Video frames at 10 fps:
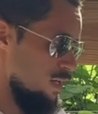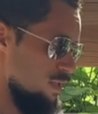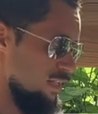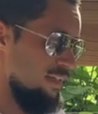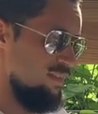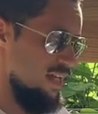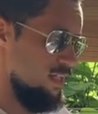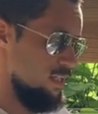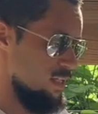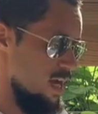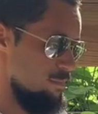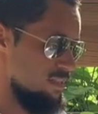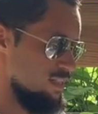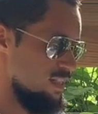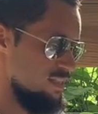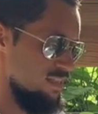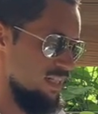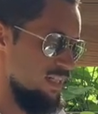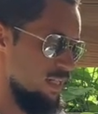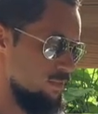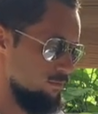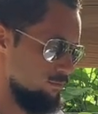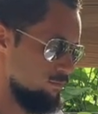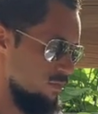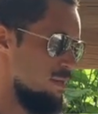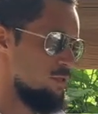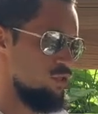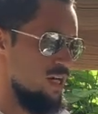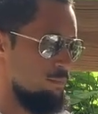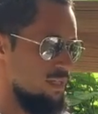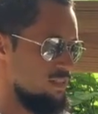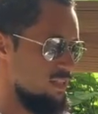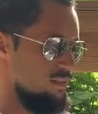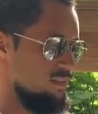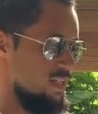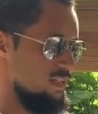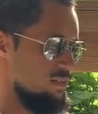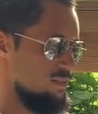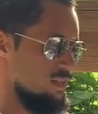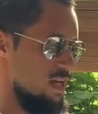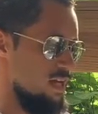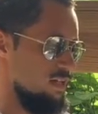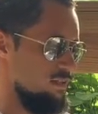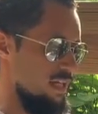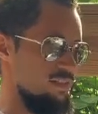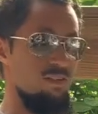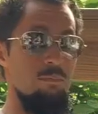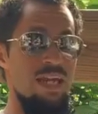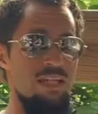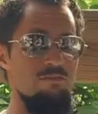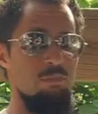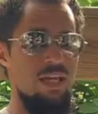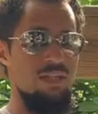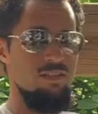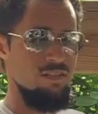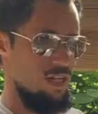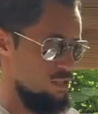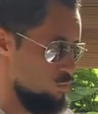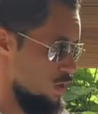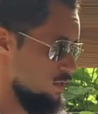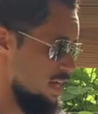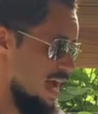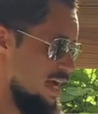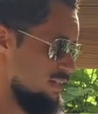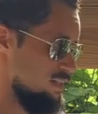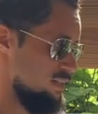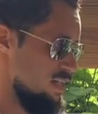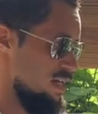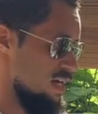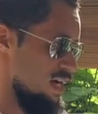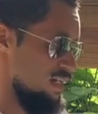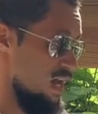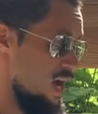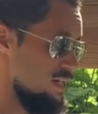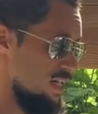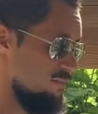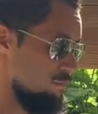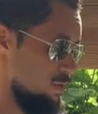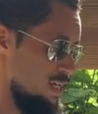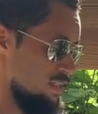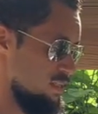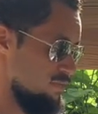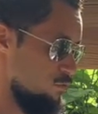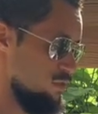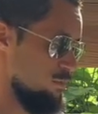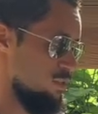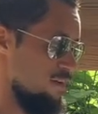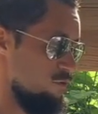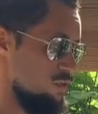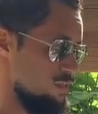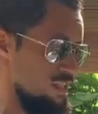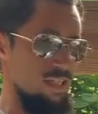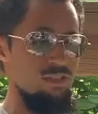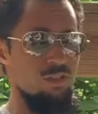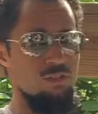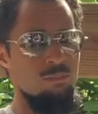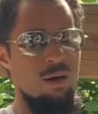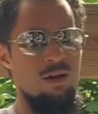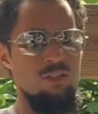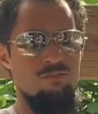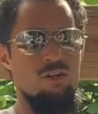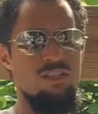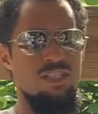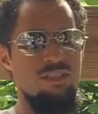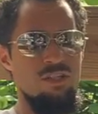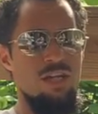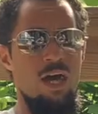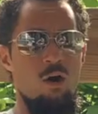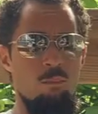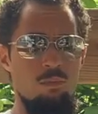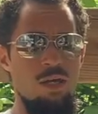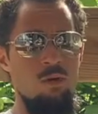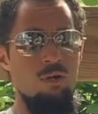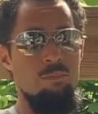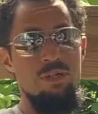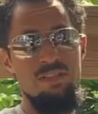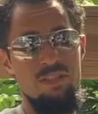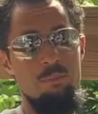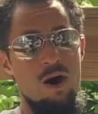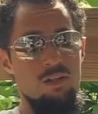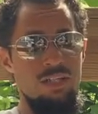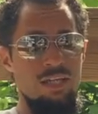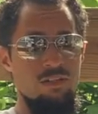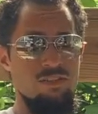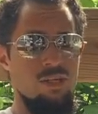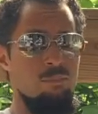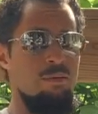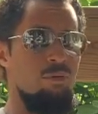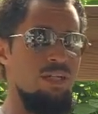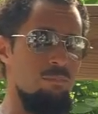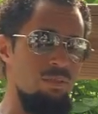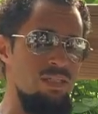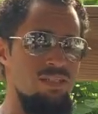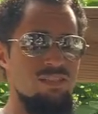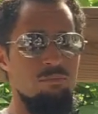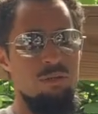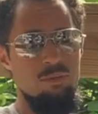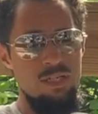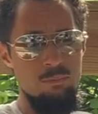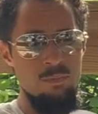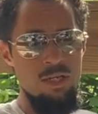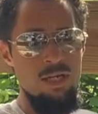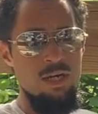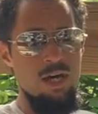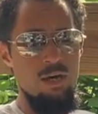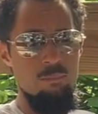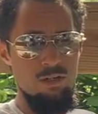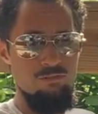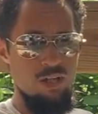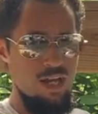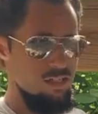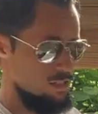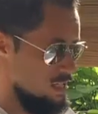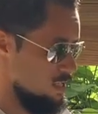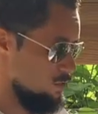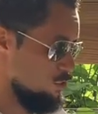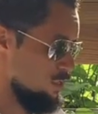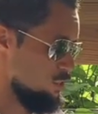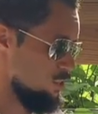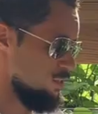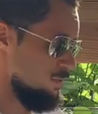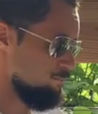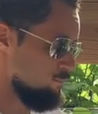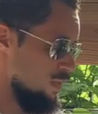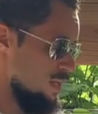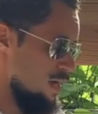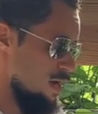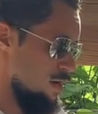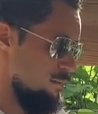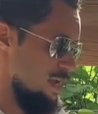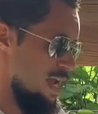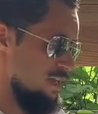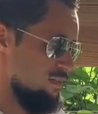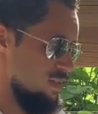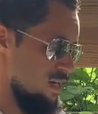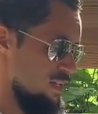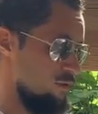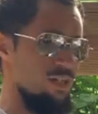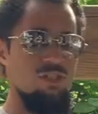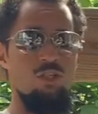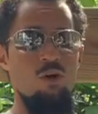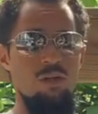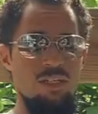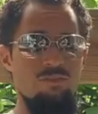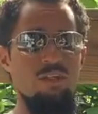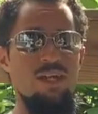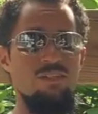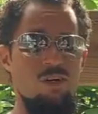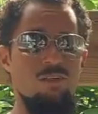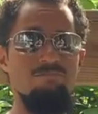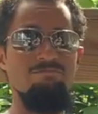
lantana, hibiscus, zinnia. Maybe try to mix in things like some native plants as well as non-native plants for some diversity. So some biodiversity is going to help when it brings in the pollinators. Some might bring in bees, some might bring in butterflies and other creatures. That will get you going, give you a head start.